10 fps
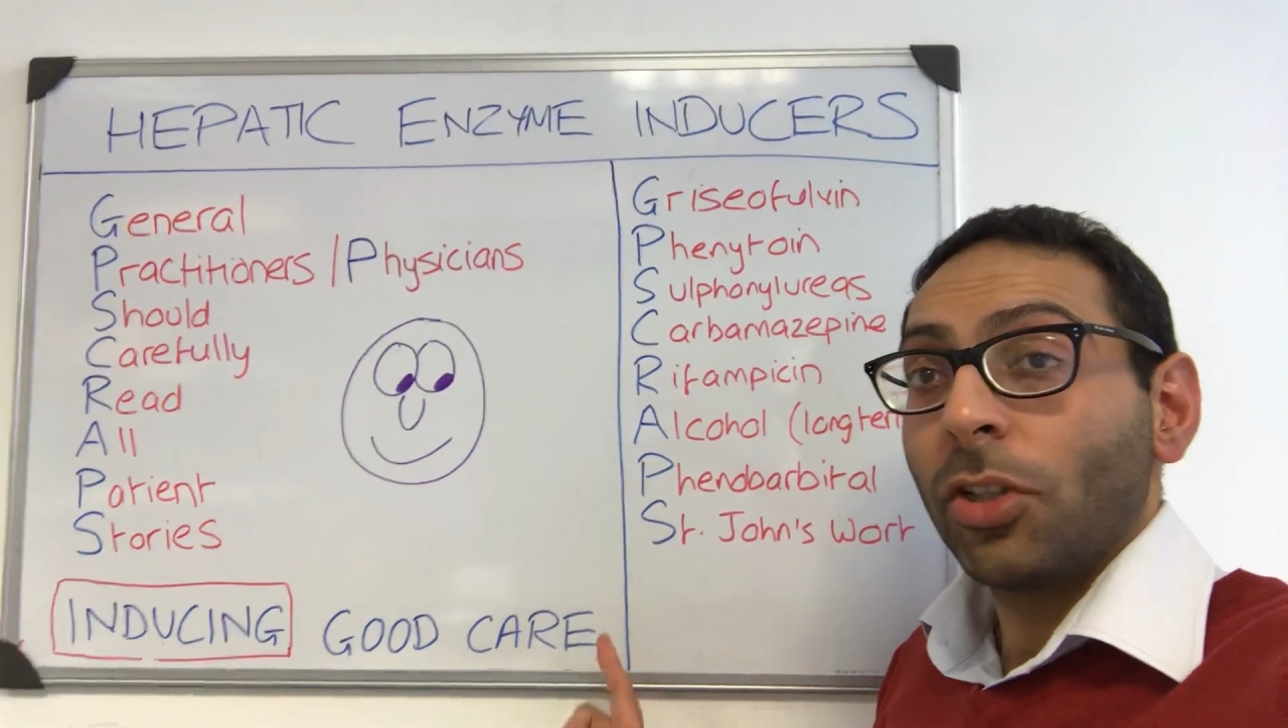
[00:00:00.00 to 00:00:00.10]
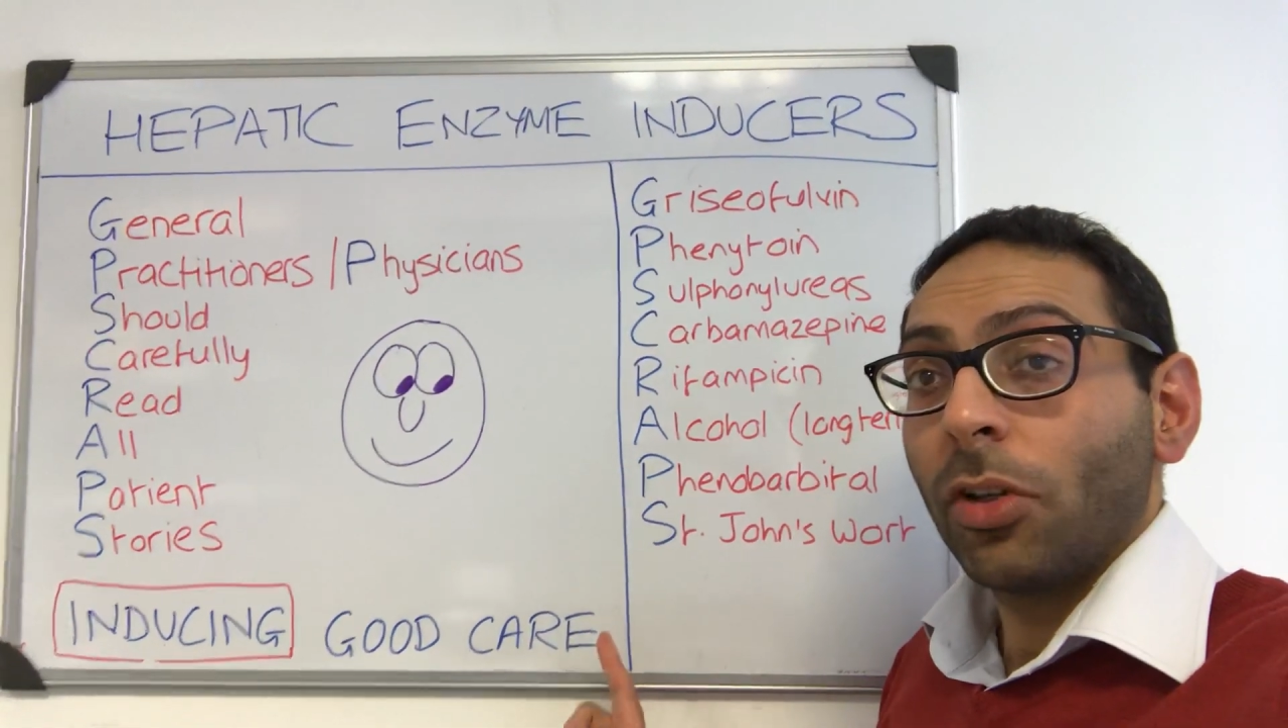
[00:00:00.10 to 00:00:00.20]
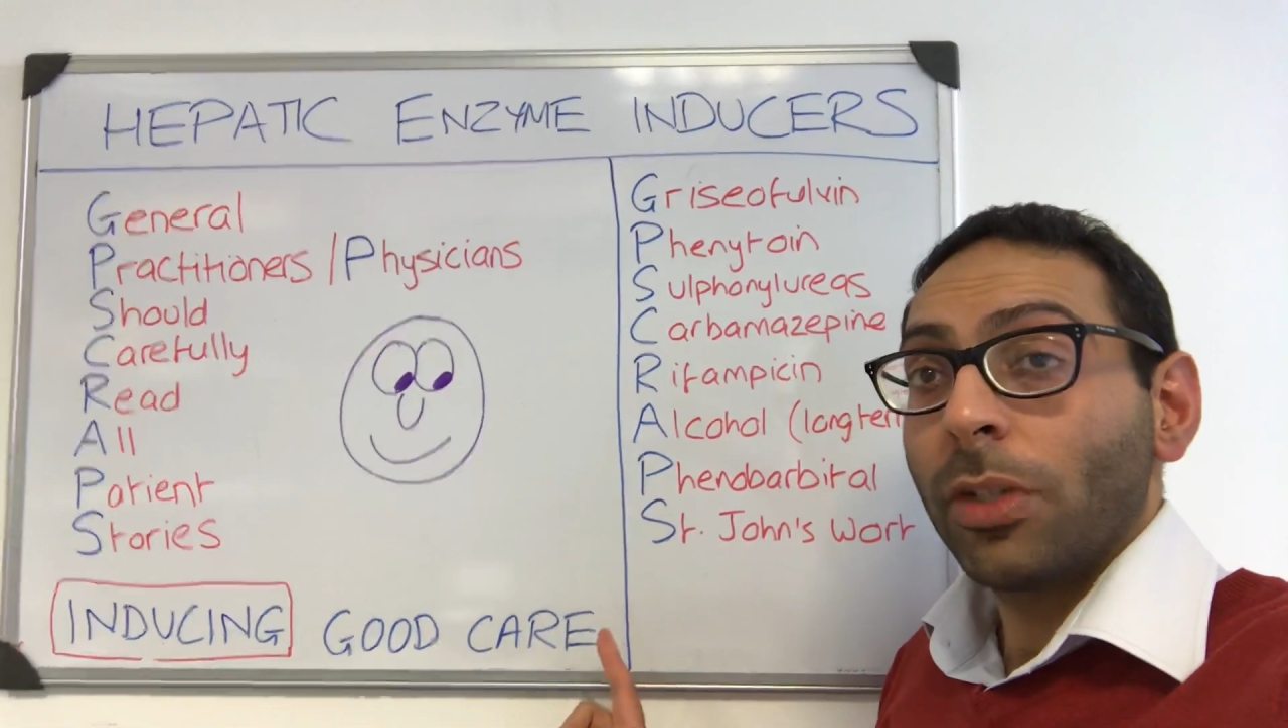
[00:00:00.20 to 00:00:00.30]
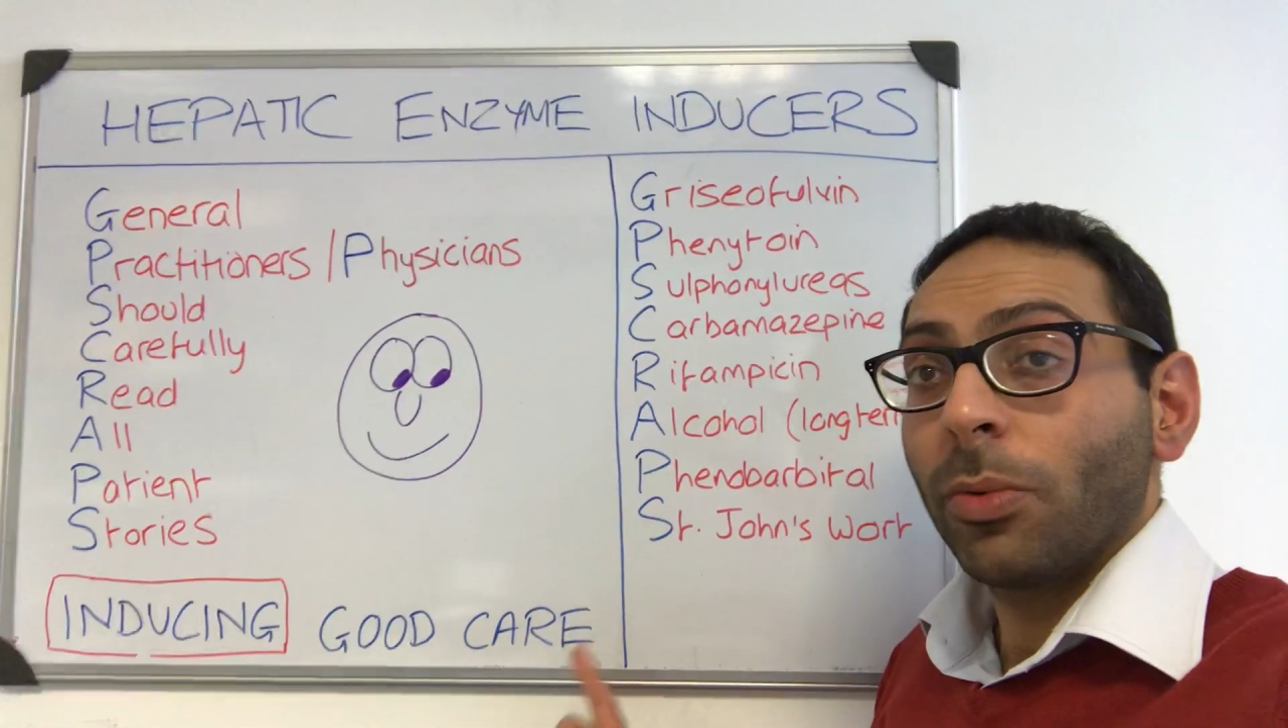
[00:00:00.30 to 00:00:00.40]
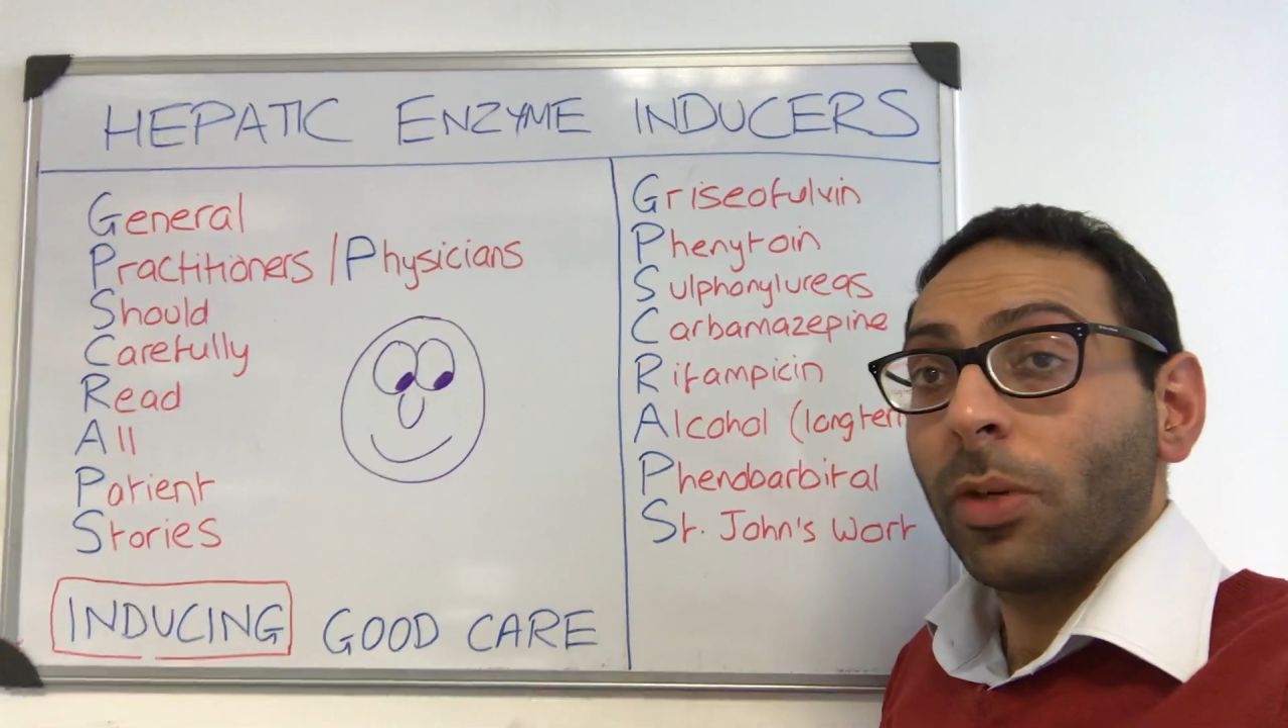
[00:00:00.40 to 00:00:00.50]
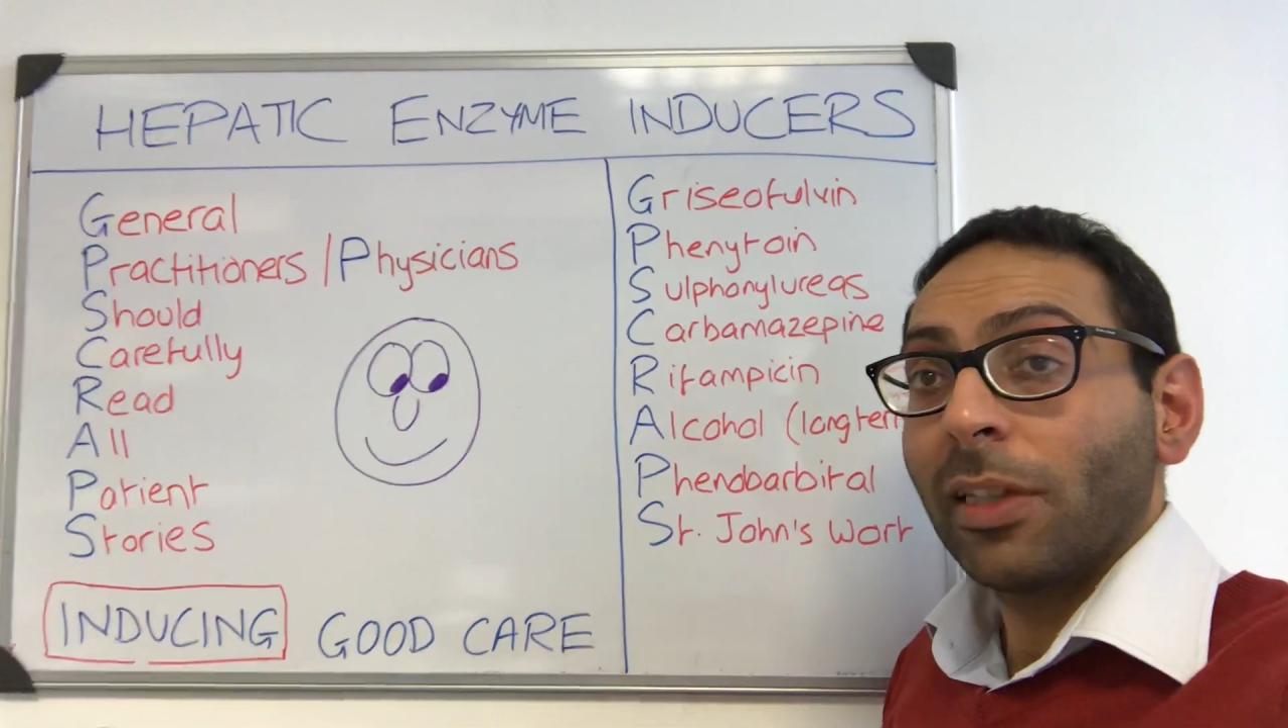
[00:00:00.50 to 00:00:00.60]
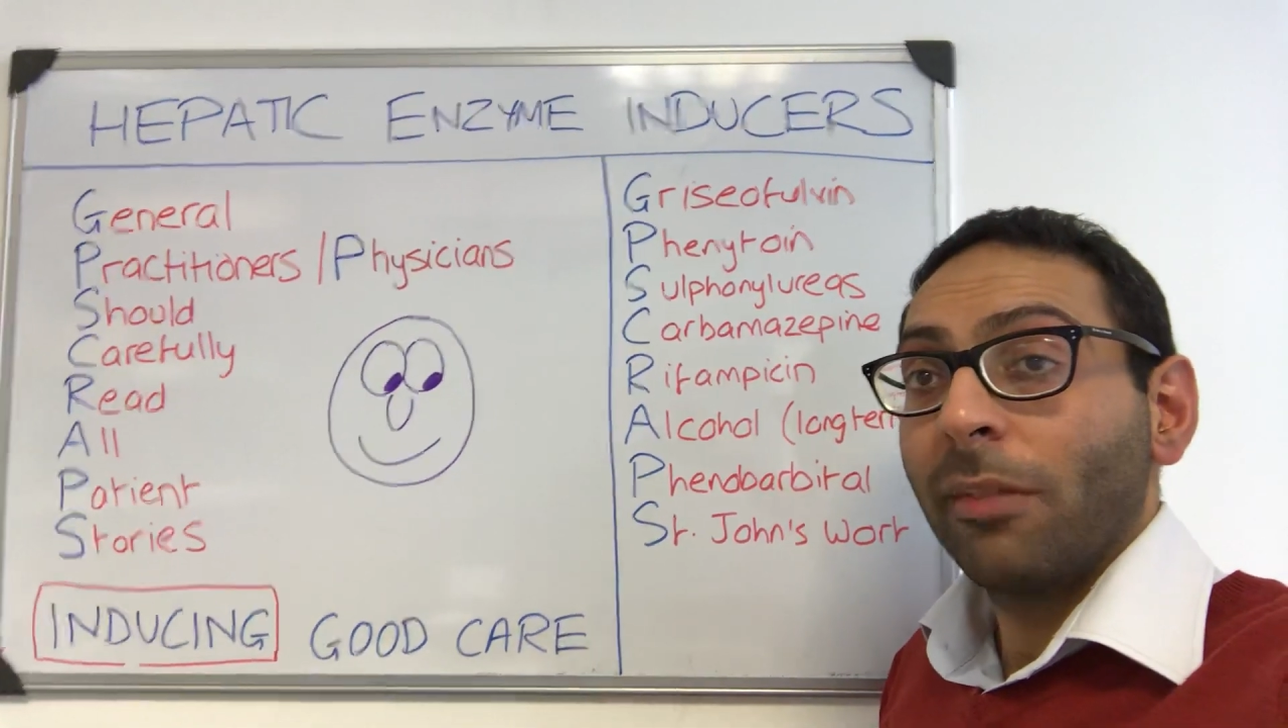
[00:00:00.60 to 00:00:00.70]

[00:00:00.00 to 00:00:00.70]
John's wort.